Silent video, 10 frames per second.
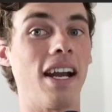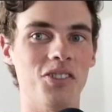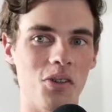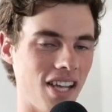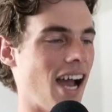to
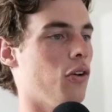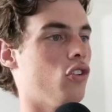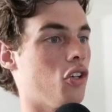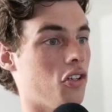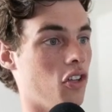his house to
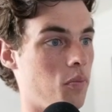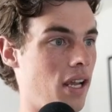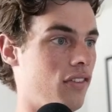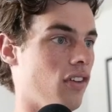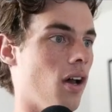cook this
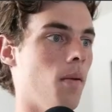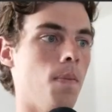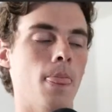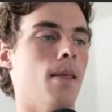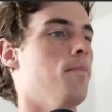pizza.
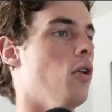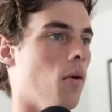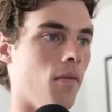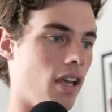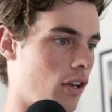Boom.
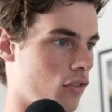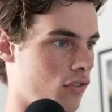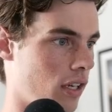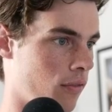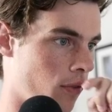
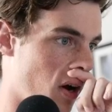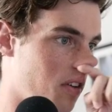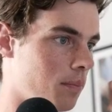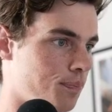Interesting, fun.